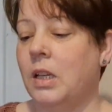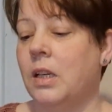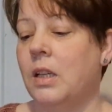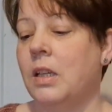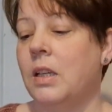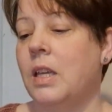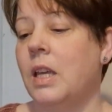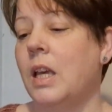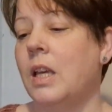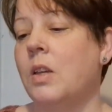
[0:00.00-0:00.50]

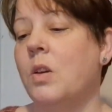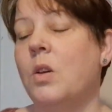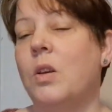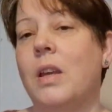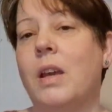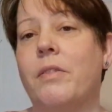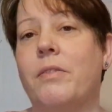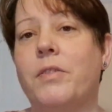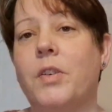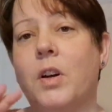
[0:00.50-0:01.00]
Yeah, you only
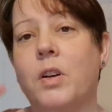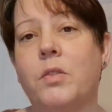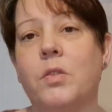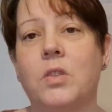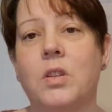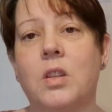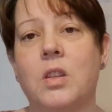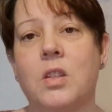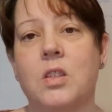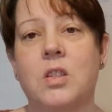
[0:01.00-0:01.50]
have 5 on
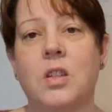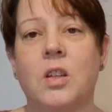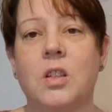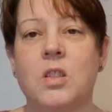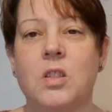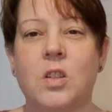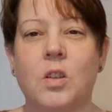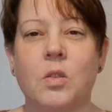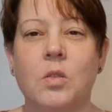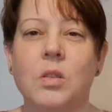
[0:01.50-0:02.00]
the other side,
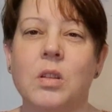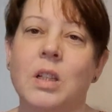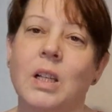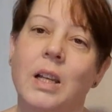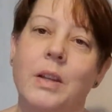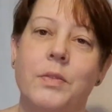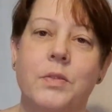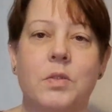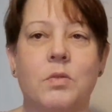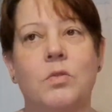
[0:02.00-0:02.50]
so the
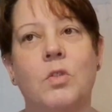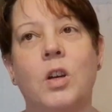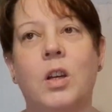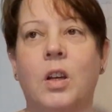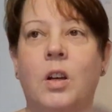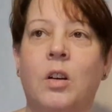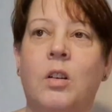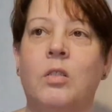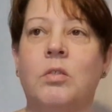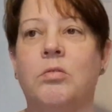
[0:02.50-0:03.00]
left and right
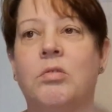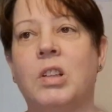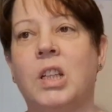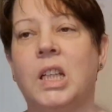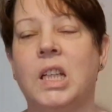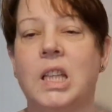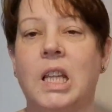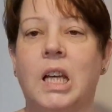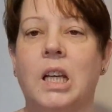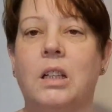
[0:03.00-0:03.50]
aren't
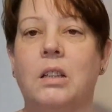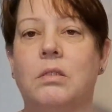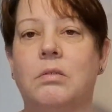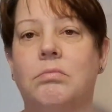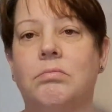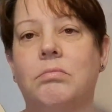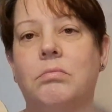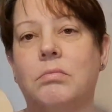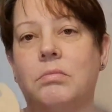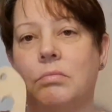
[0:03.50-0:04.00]
really that
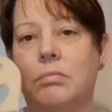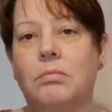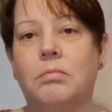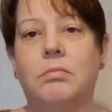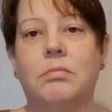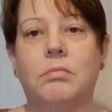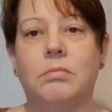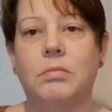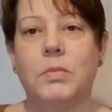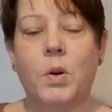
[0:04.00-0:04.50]

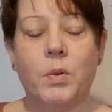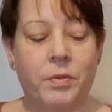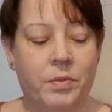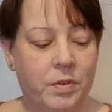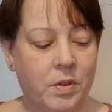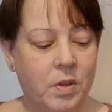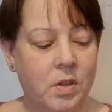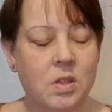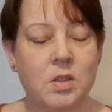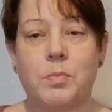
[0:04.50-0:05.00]

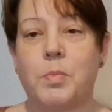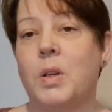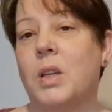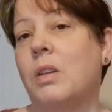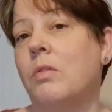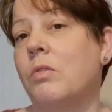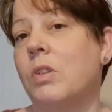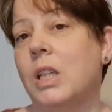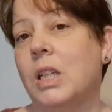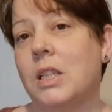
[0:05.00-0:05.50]
obvious, but it
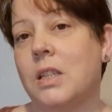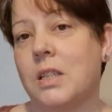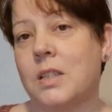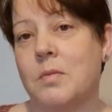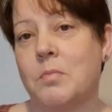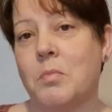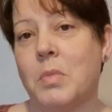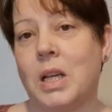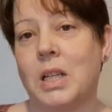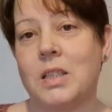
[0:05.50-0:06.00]
really
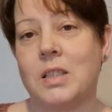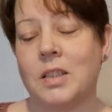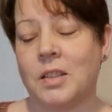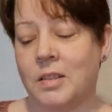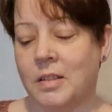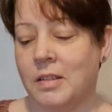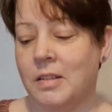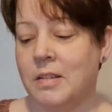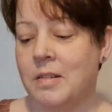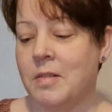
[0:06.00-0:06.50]
doesn't matter.
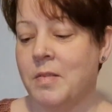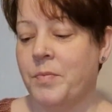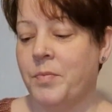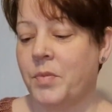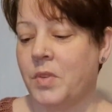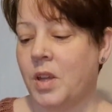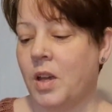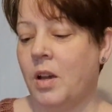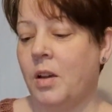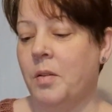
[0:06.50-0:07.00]

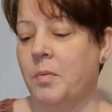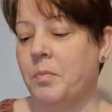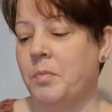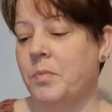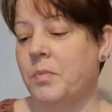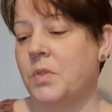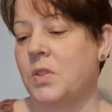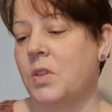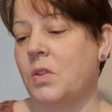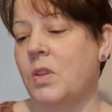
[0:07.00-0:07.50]

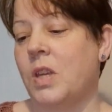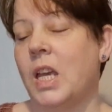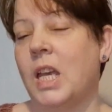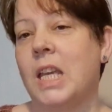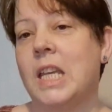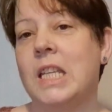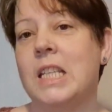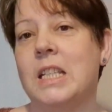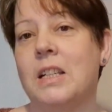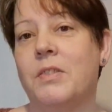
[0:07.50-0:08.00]
So yeah,
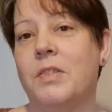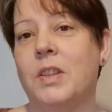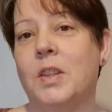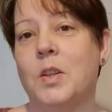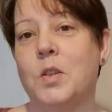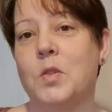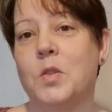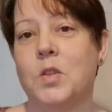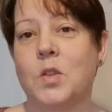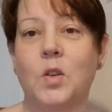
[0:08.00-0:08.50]
he's loving
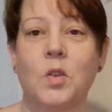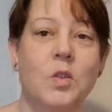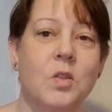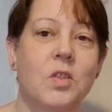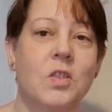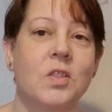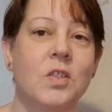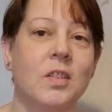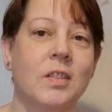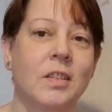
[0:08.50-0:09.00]
those
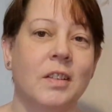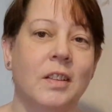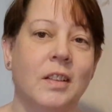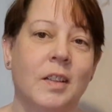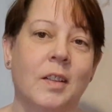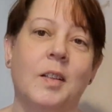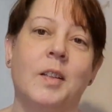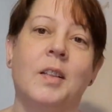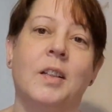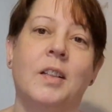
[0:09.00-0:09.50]
socks.
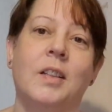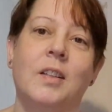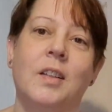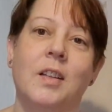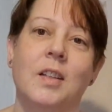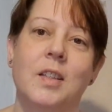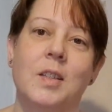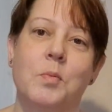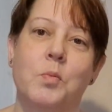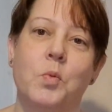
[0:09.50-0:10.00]

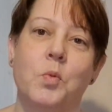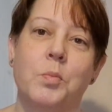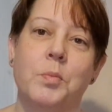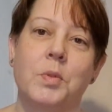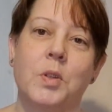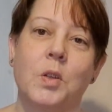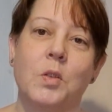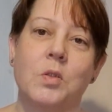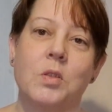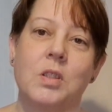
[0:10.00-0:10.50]
Nice warm
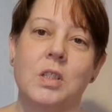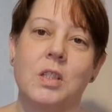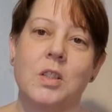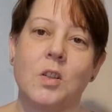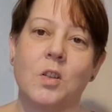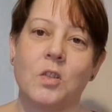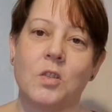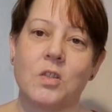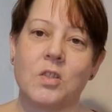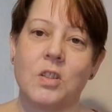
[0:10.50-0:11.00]
toasty
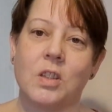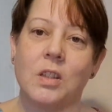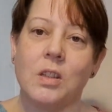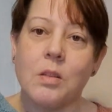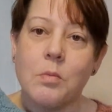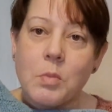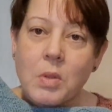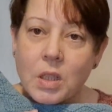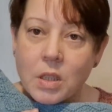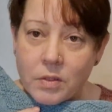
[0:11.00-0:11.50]
socks in the
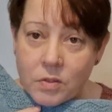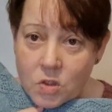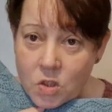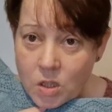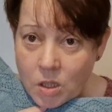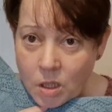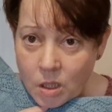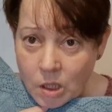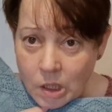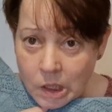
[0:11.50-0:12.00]
middle of
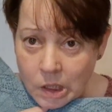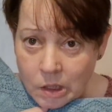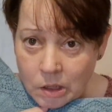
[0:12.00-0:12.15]
July.